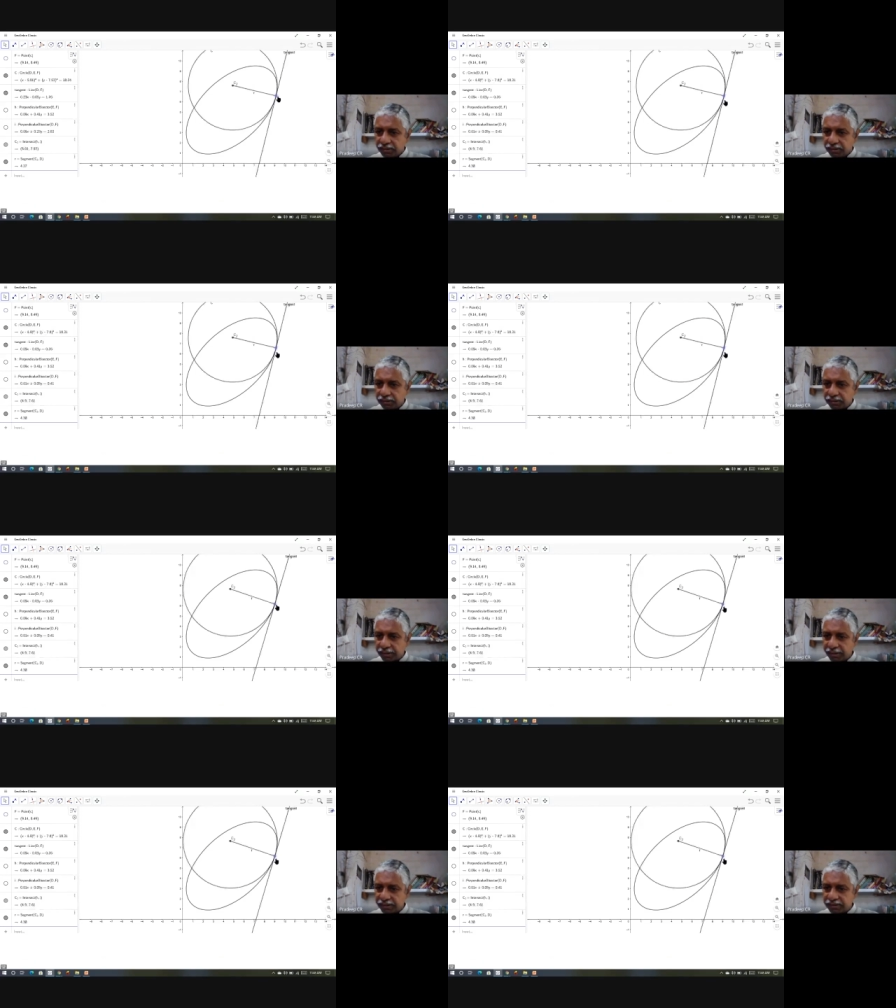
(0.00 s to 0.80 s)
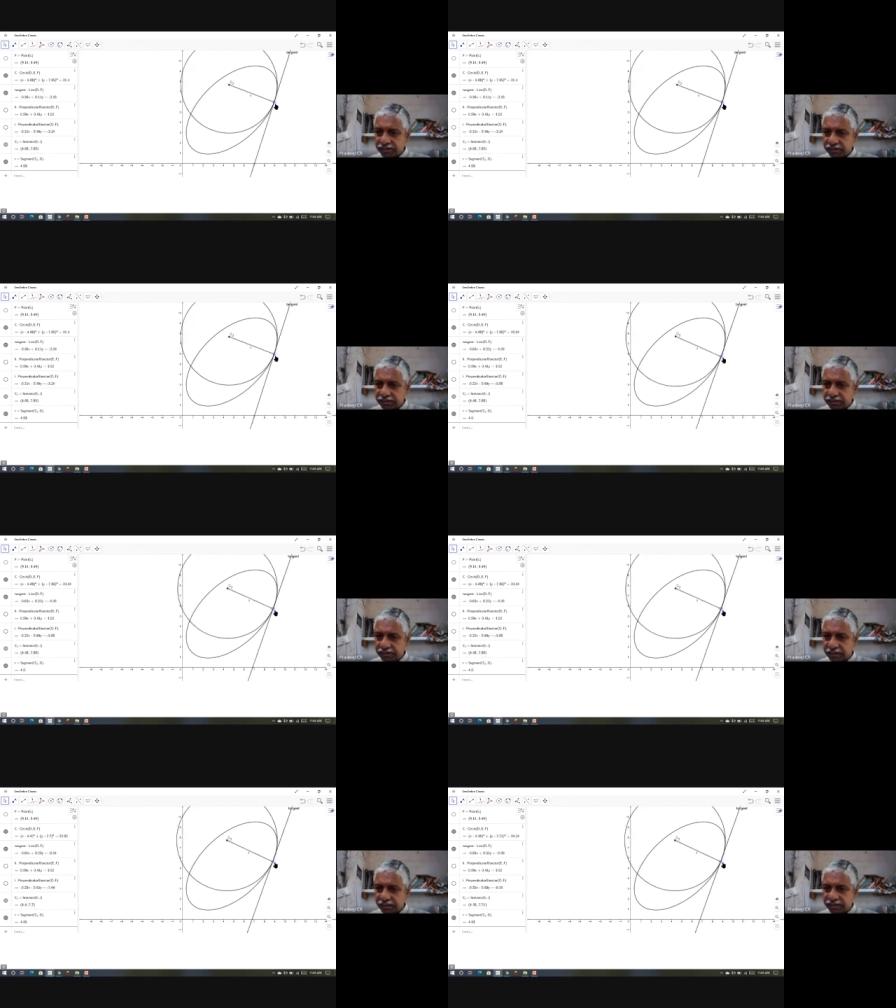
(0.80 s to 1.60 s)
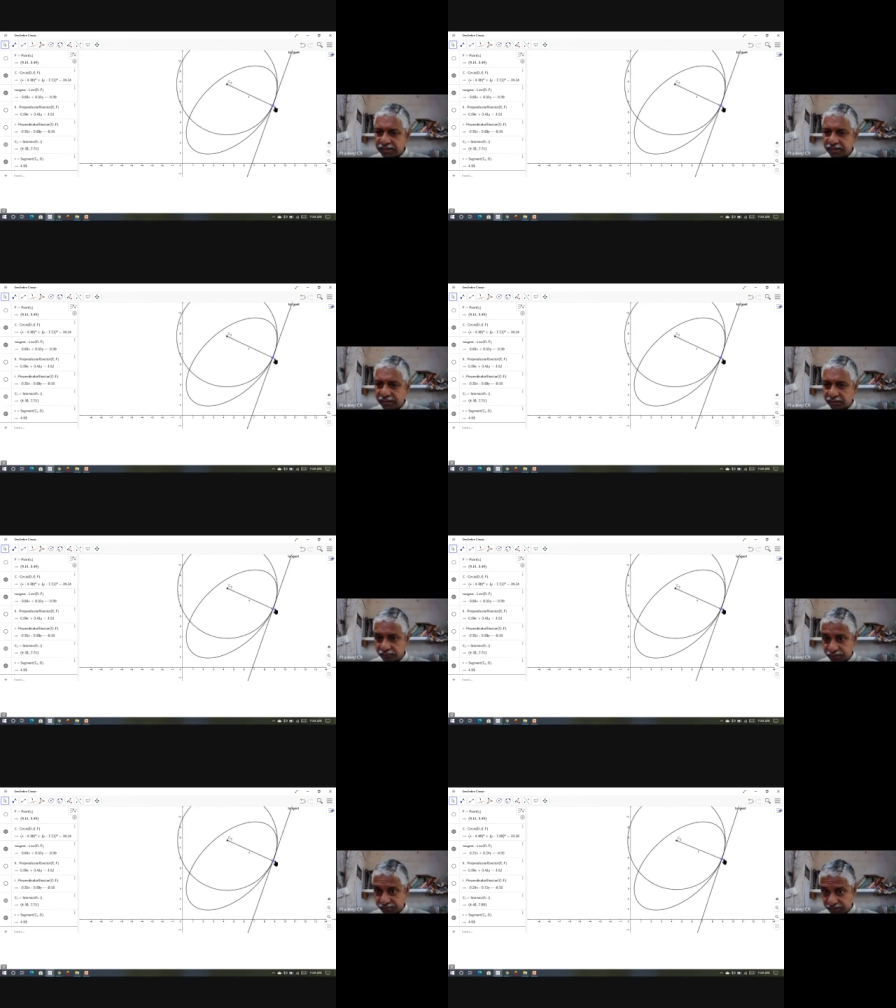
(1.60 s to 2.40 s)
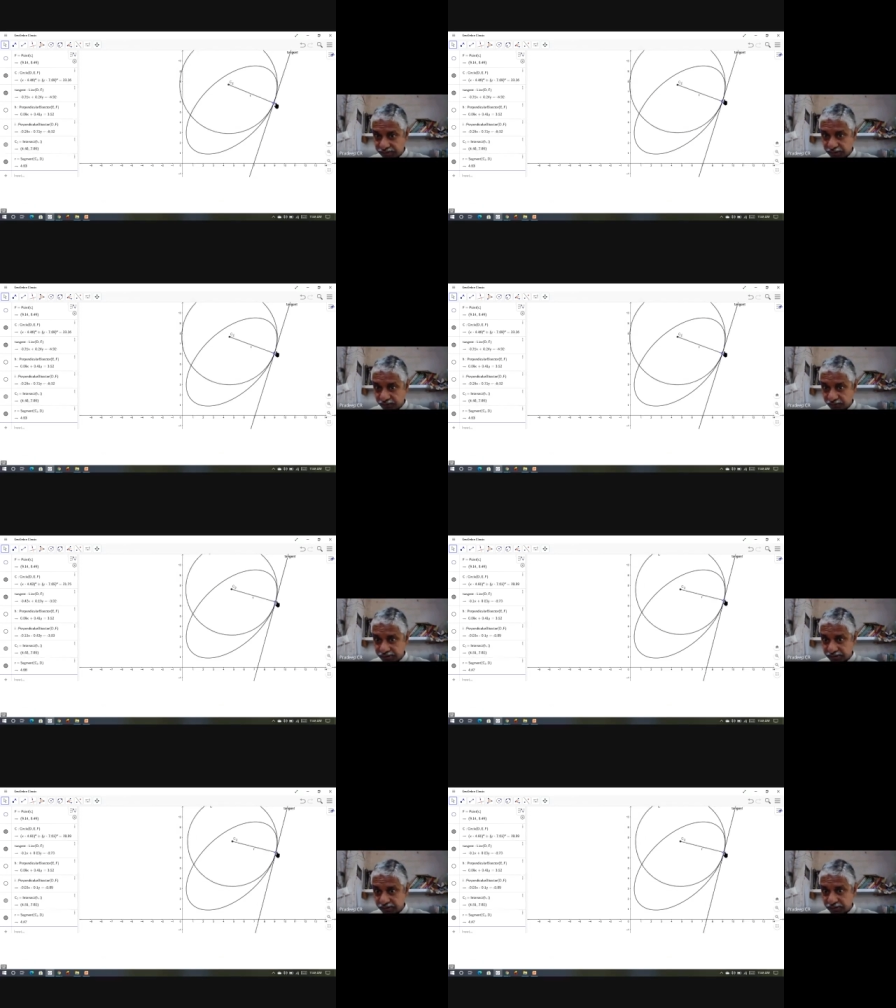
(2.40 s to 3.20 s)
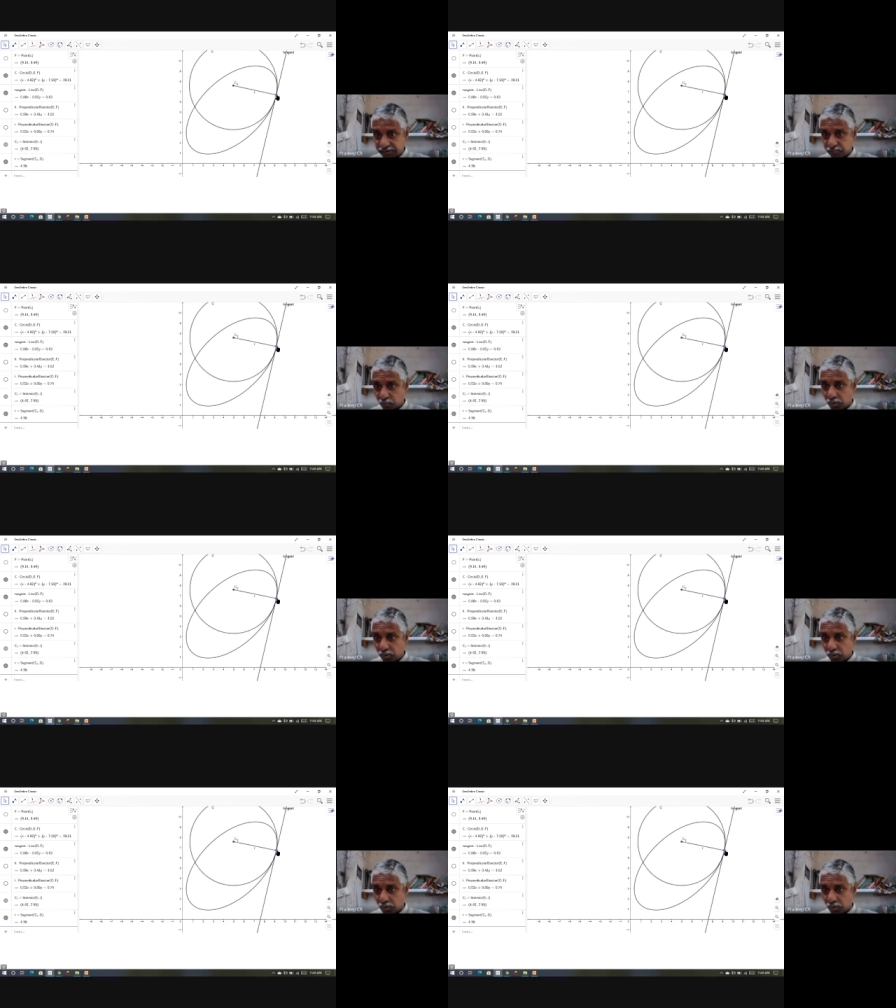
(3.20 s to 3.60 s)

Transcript: radius is increasing here which means curvature is small